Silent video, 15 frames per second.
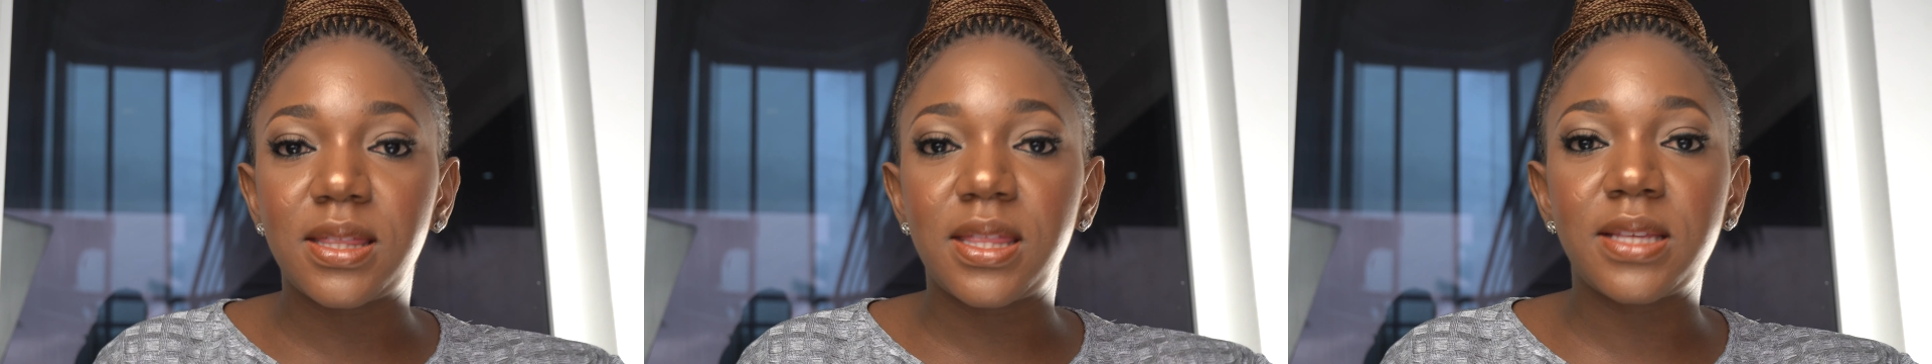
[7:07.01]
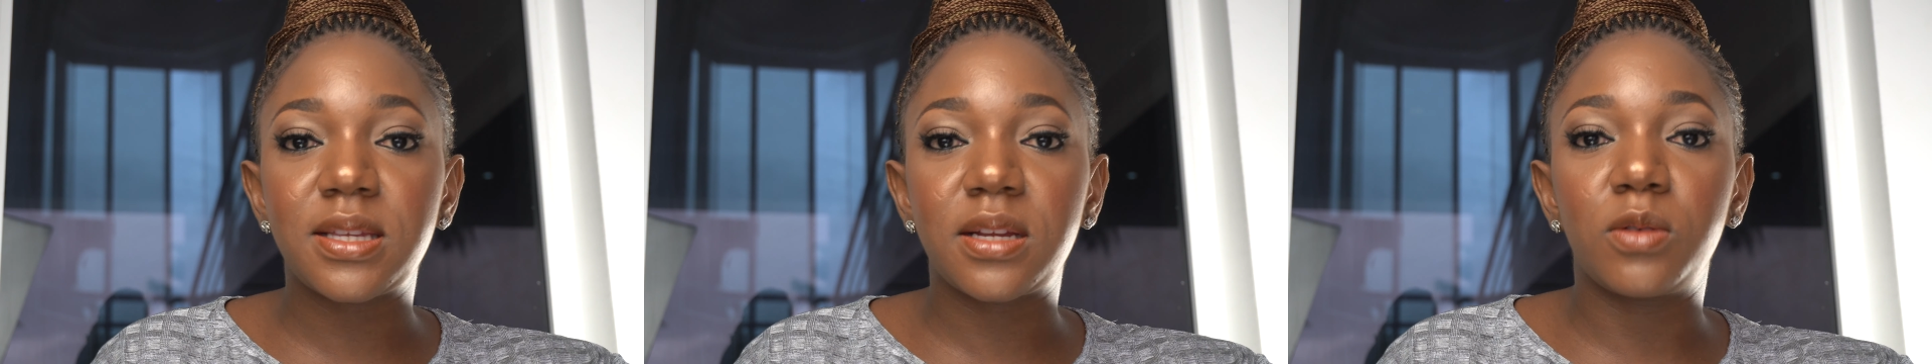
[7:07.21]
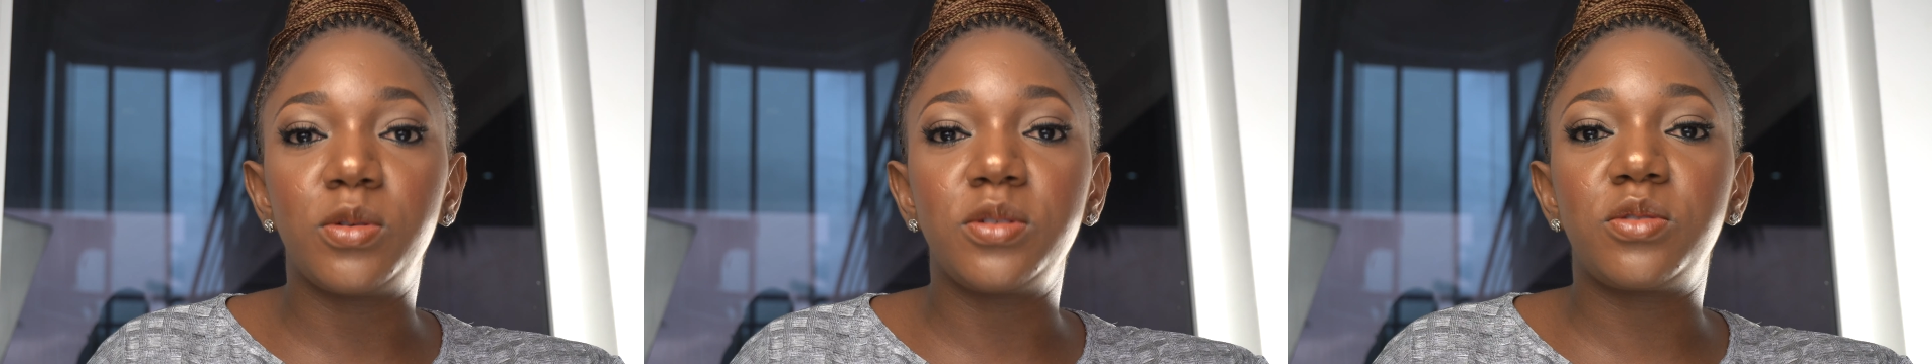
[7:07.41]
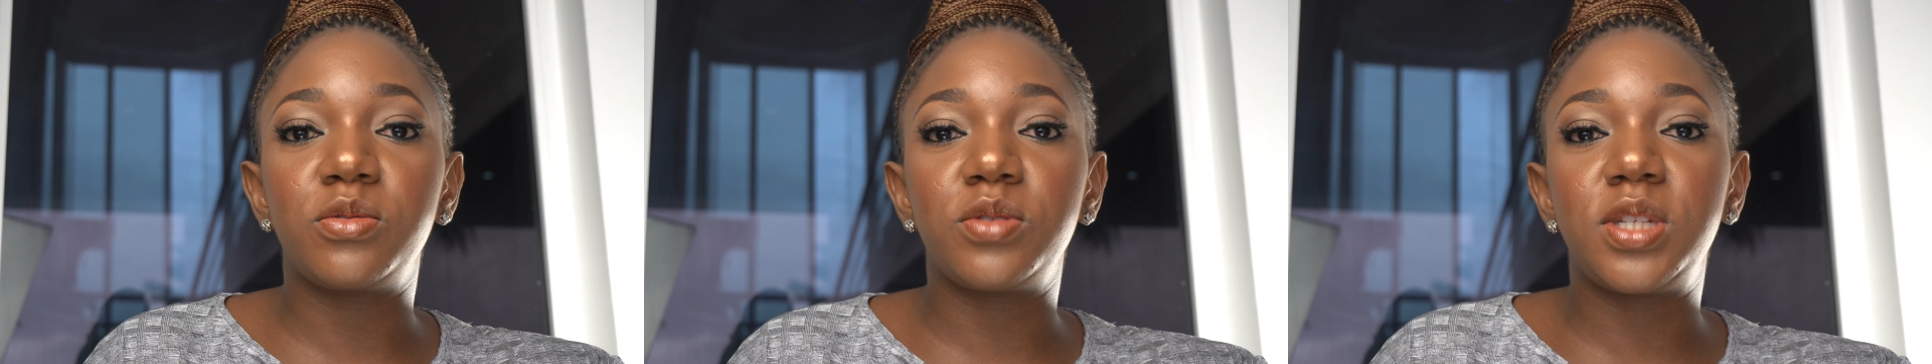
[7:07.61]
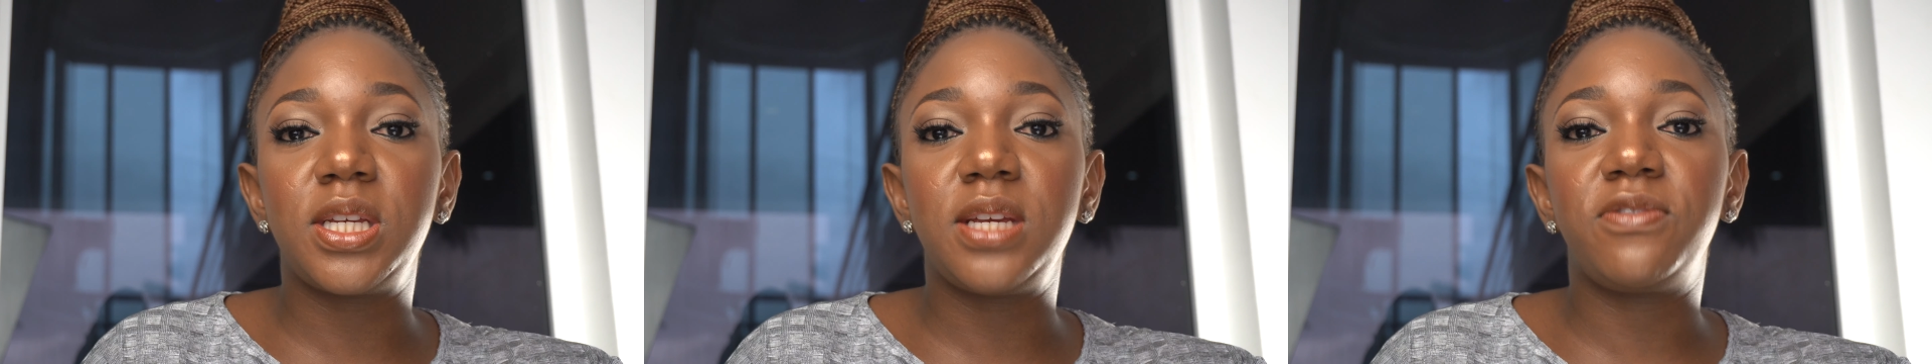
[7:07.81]
things that I want to
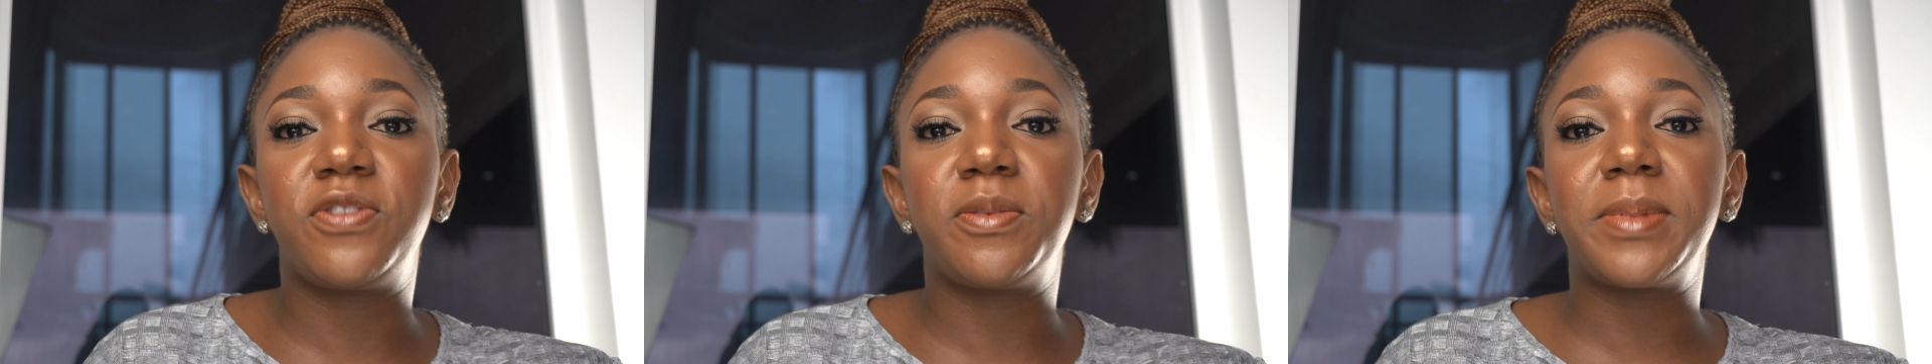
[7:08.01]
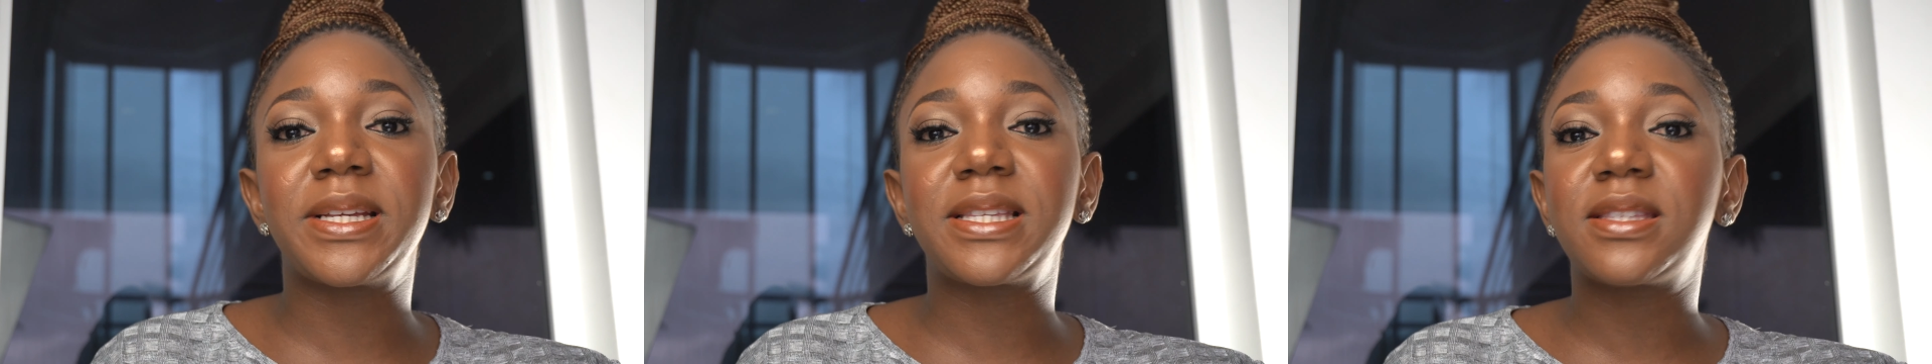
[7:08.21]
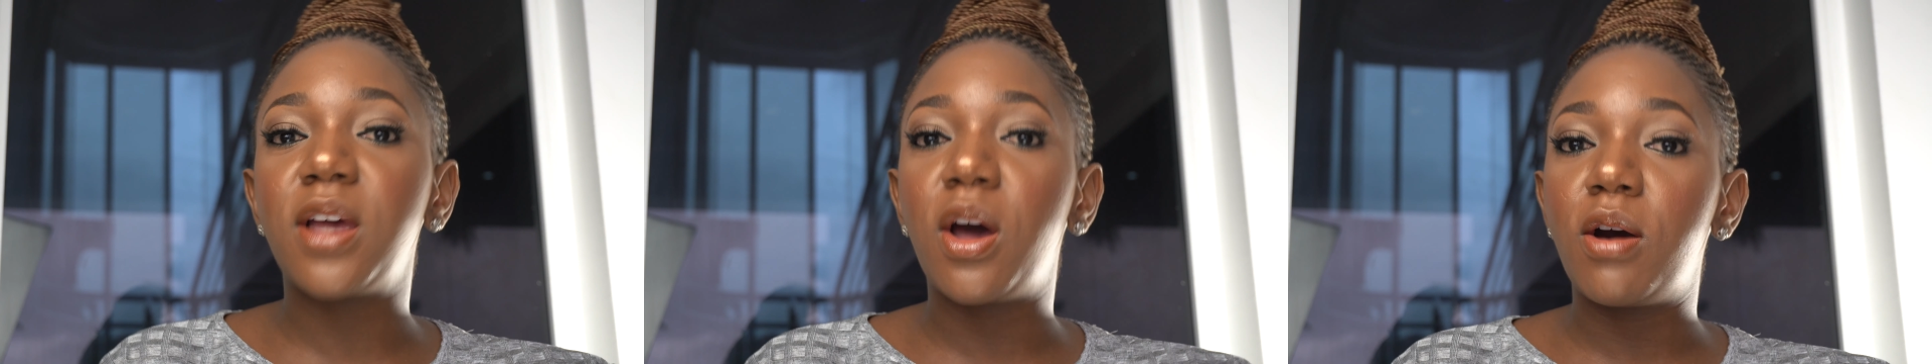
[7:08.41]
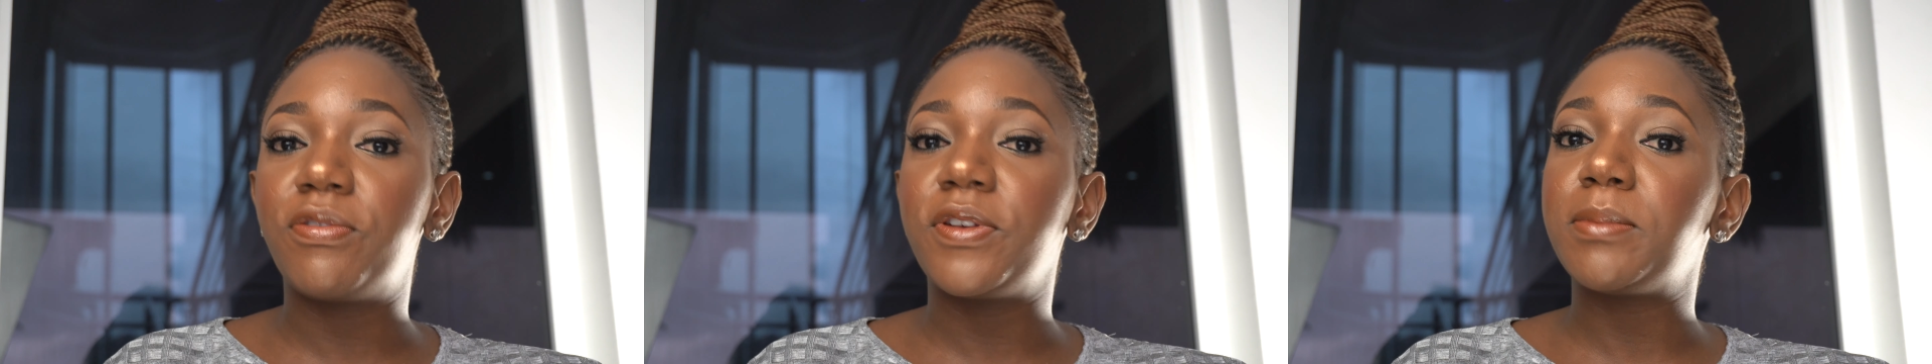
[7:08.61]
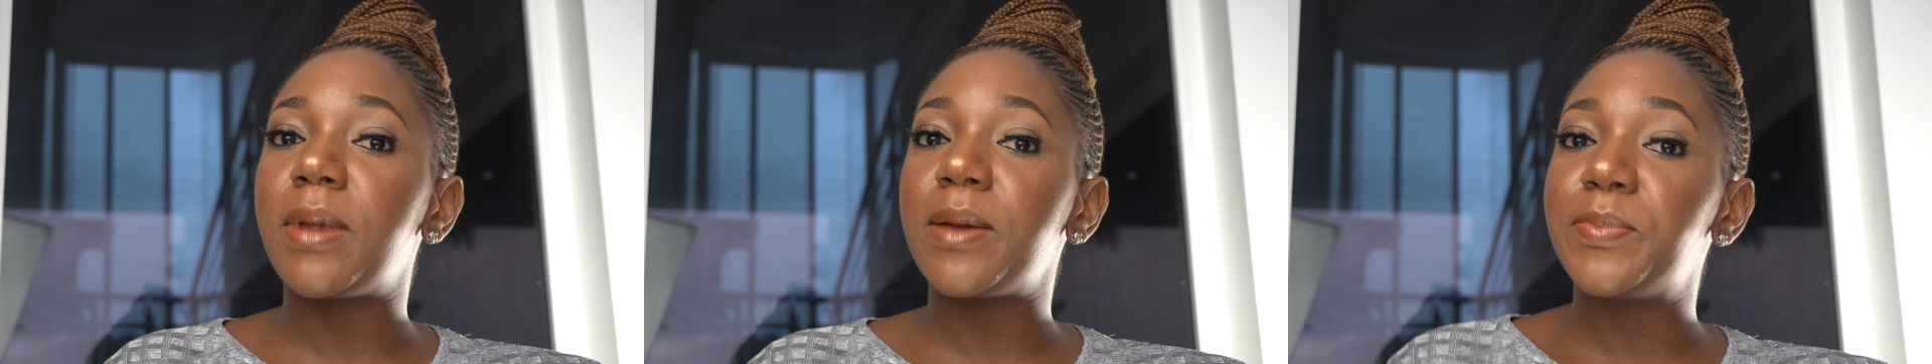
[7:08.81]
achieve for
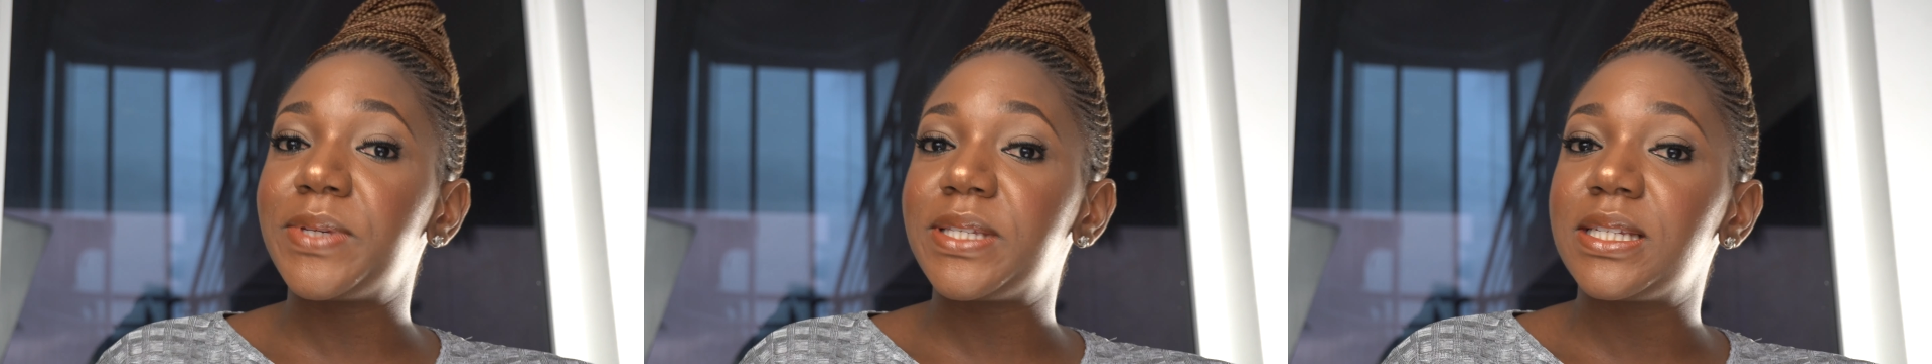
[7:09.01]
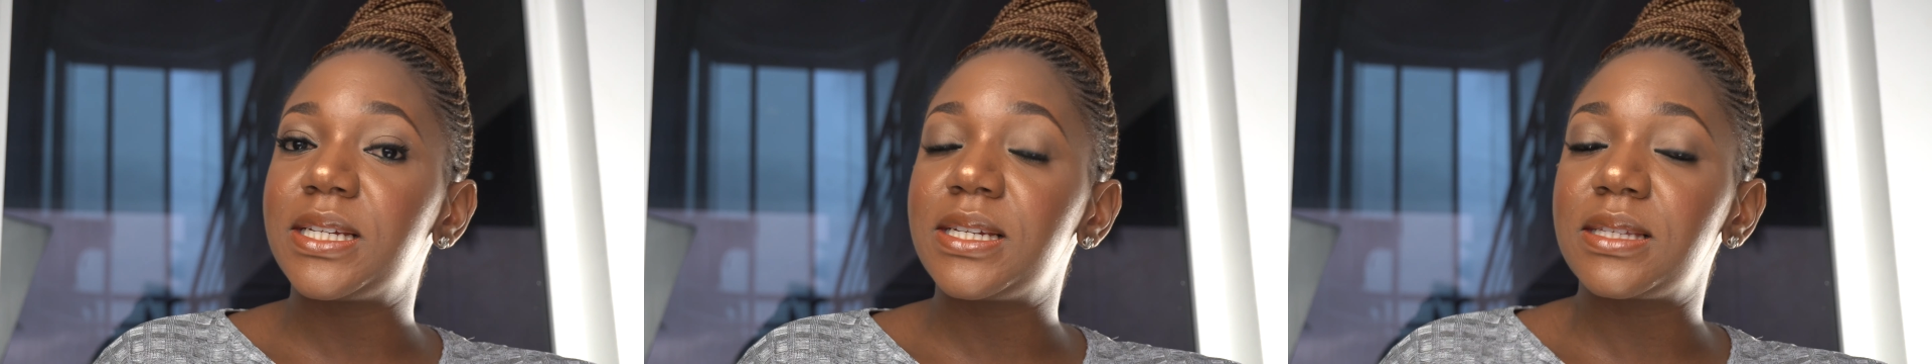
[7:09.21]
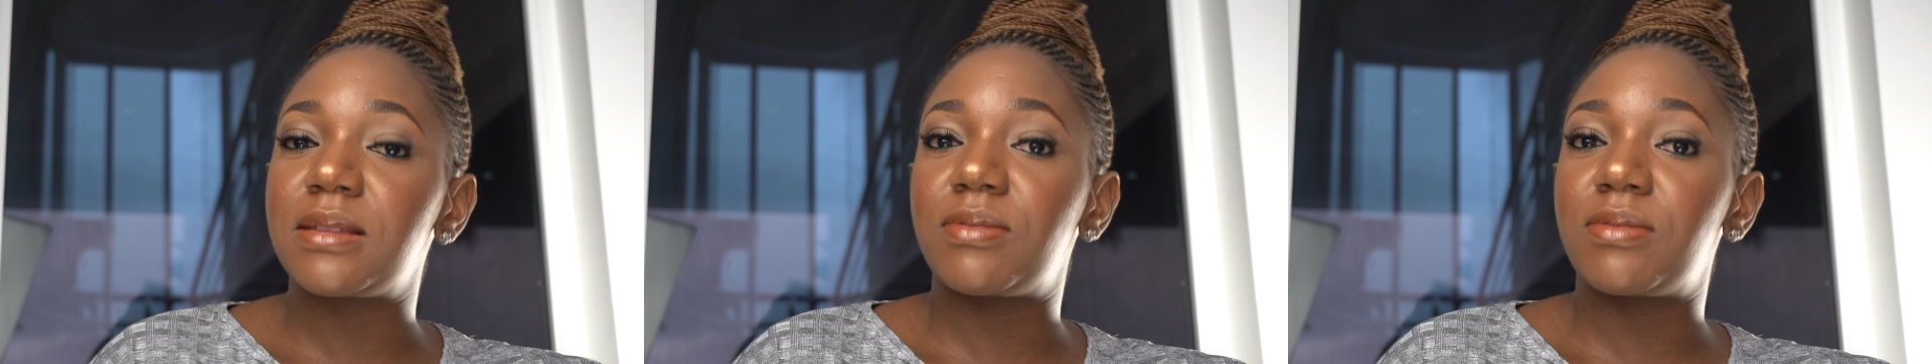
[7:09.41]
myself in my business,